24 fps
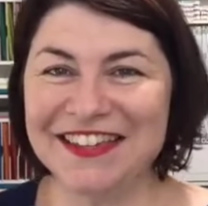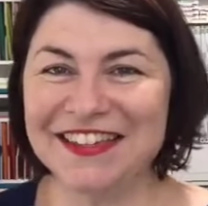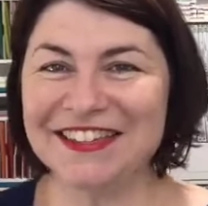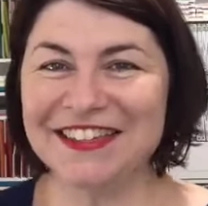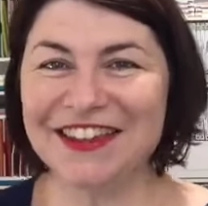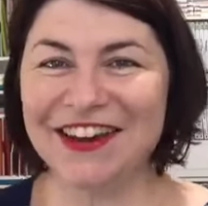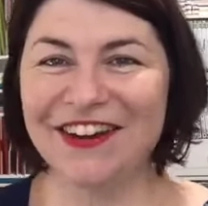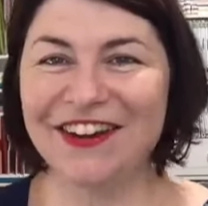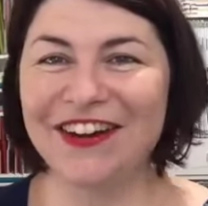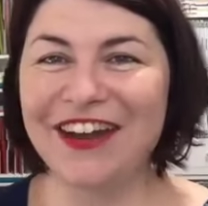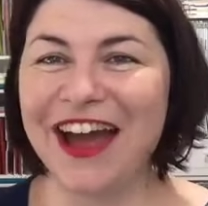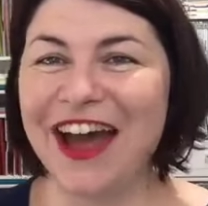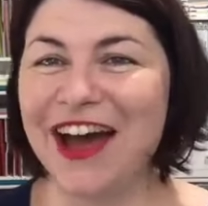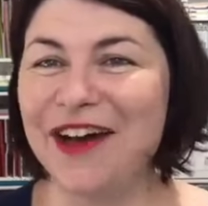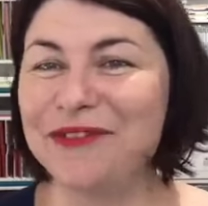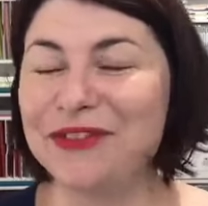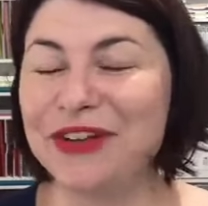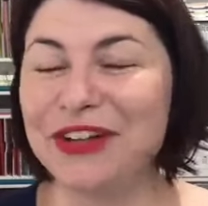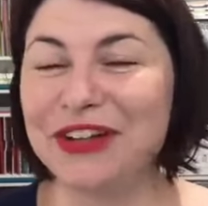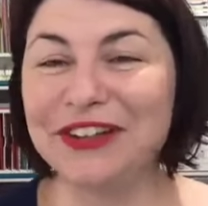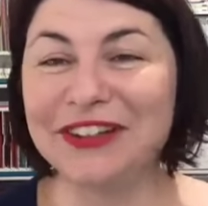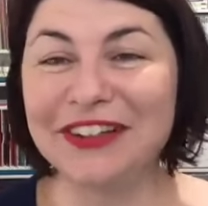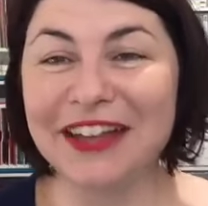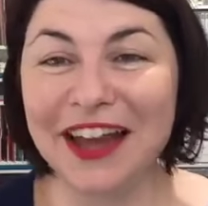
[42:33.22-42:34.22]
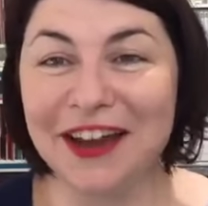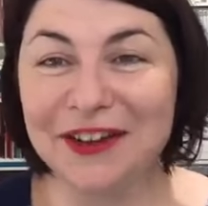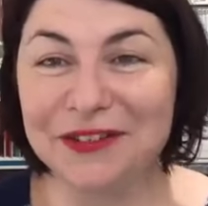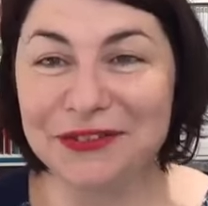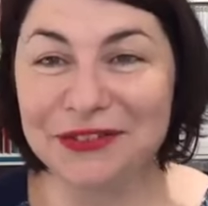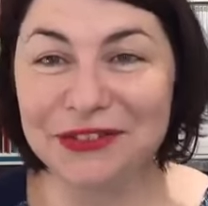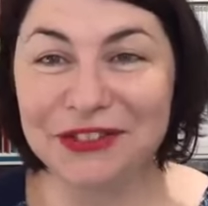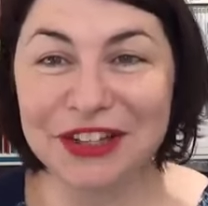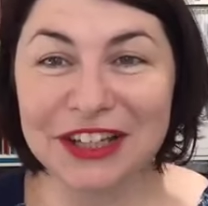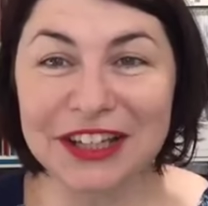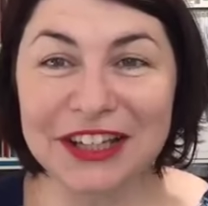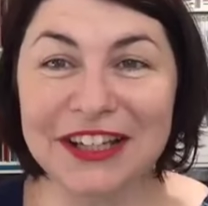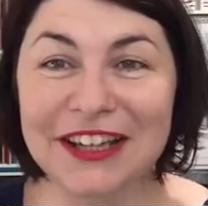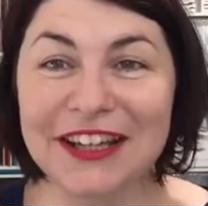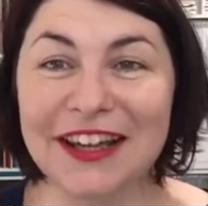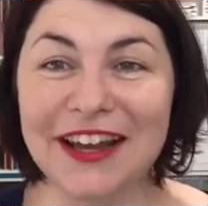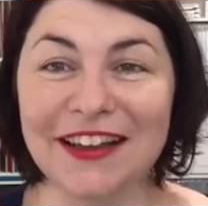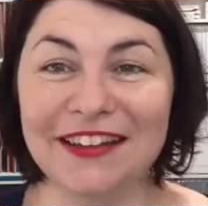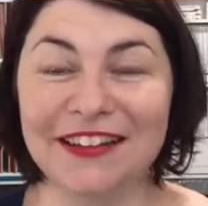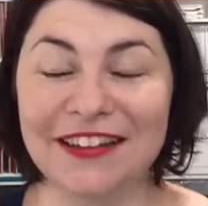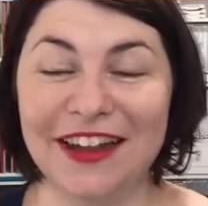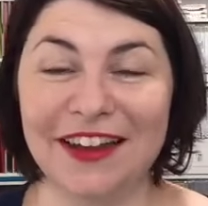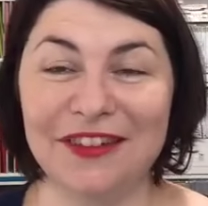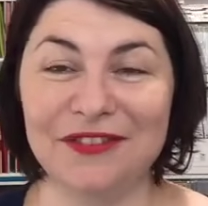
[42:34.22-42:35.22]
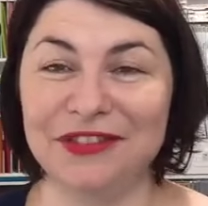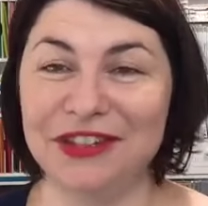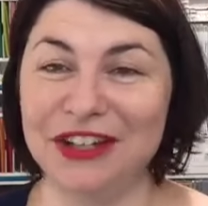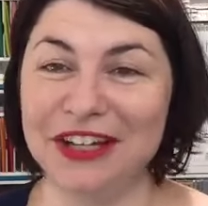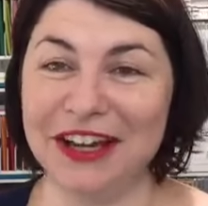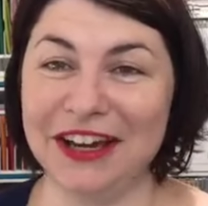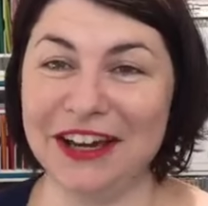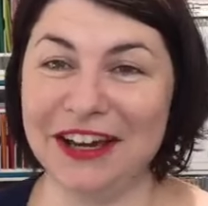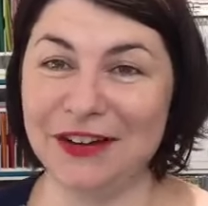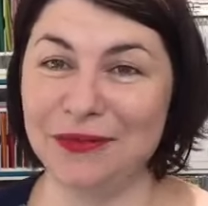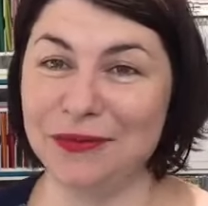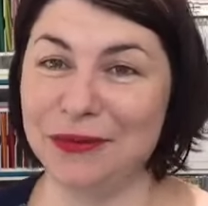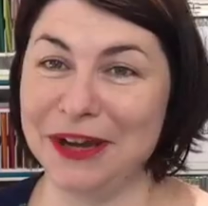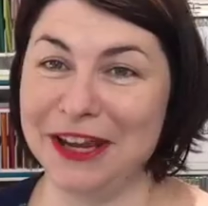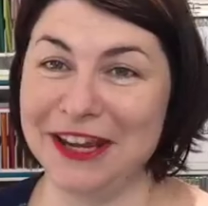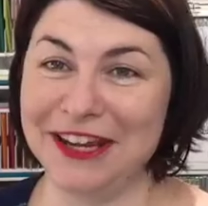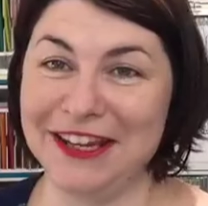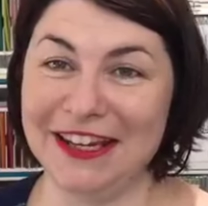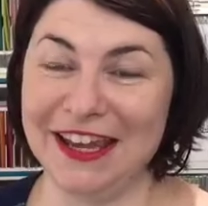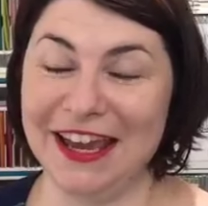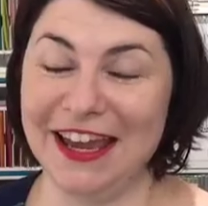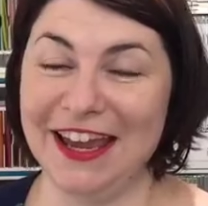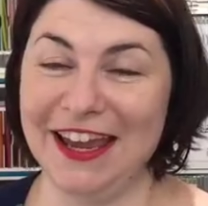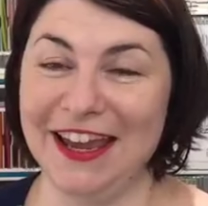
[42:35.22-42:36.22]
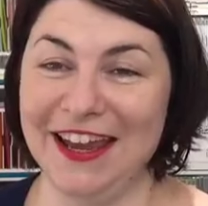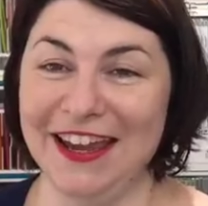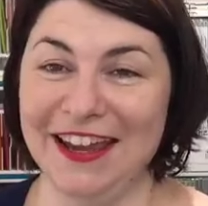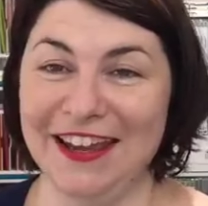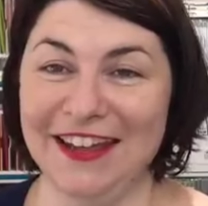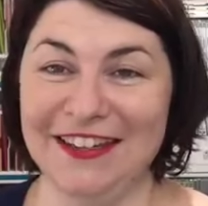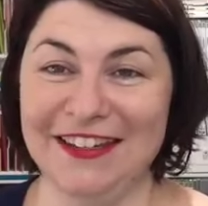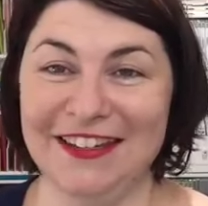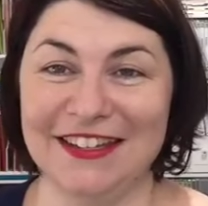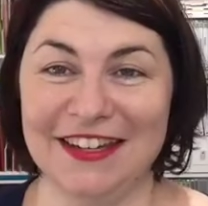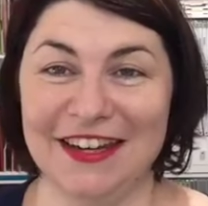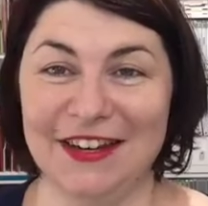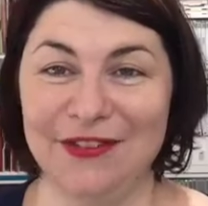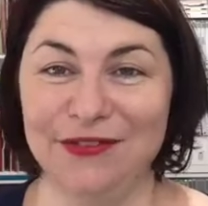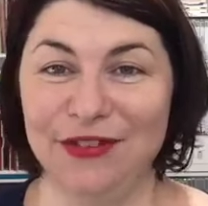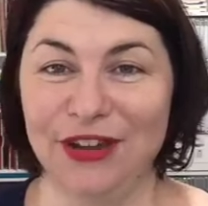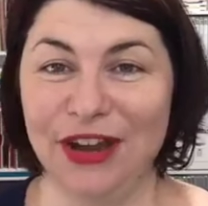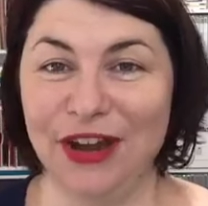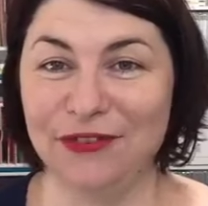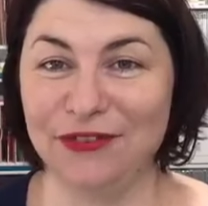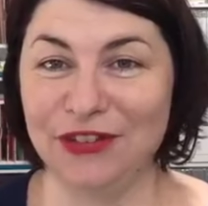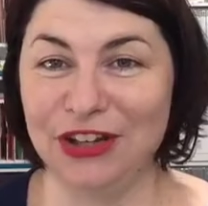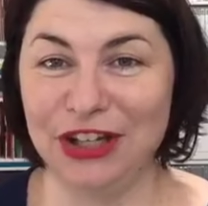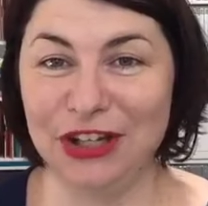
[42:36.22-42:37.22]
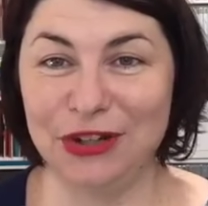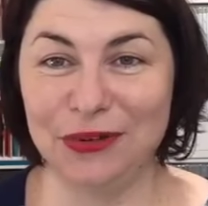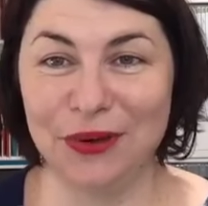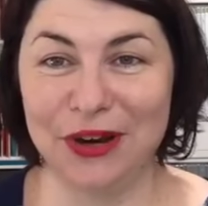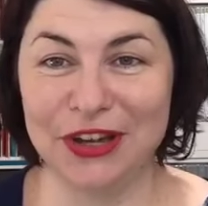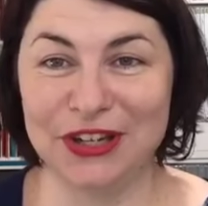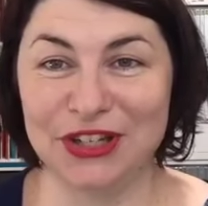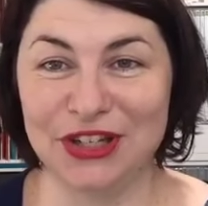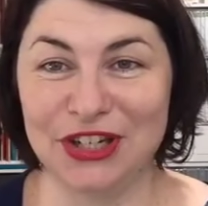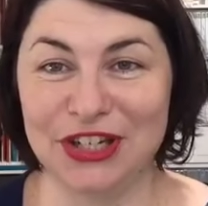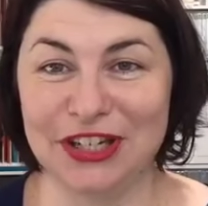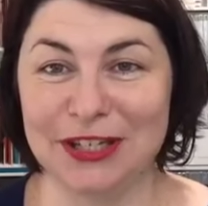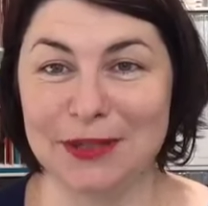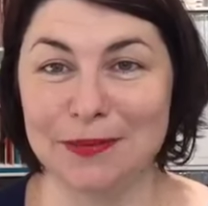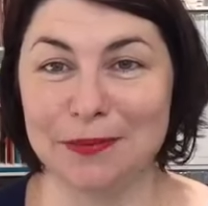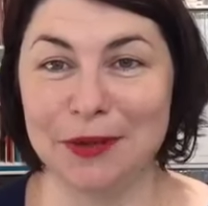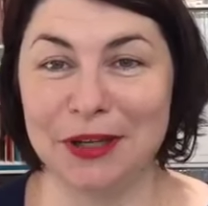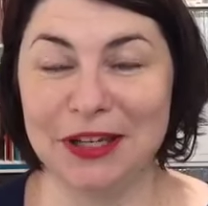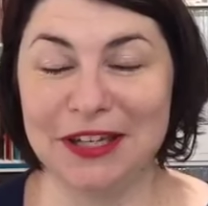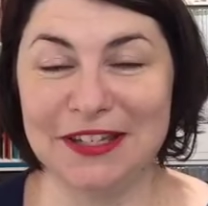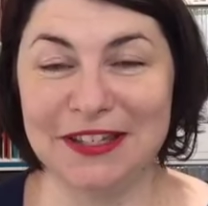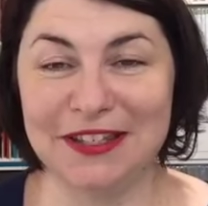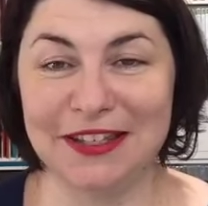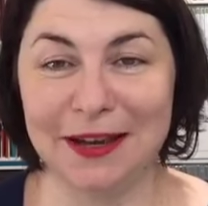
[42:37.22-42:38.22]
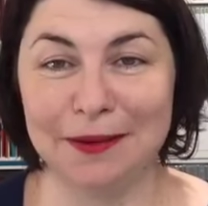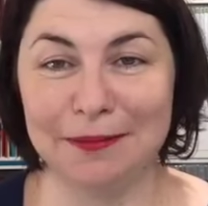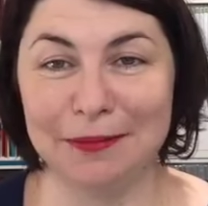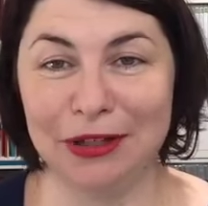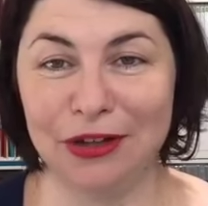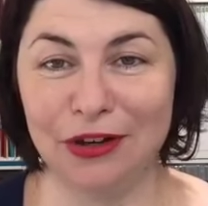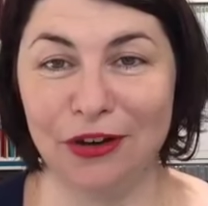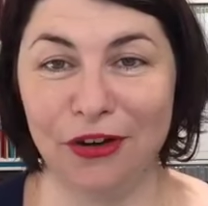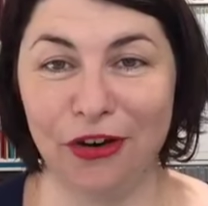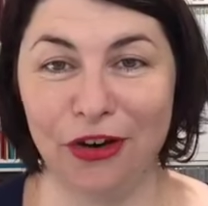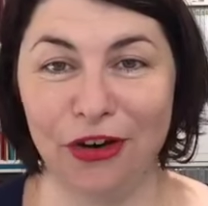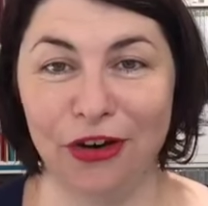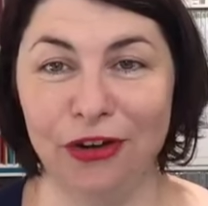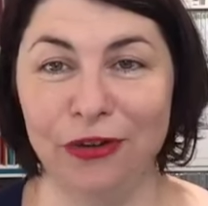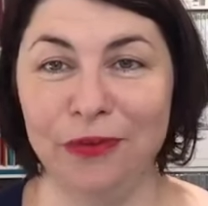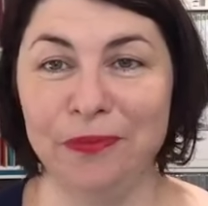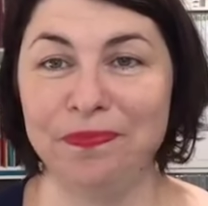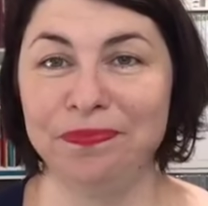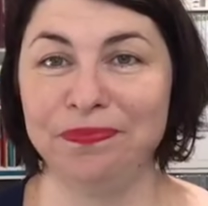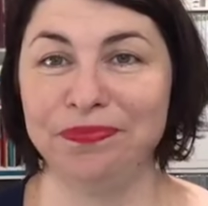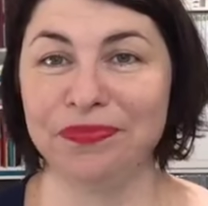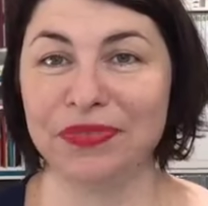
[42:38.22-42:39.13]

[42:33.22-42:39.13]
so have a lovely, lovely week ahead. If you have any questions, please let me know.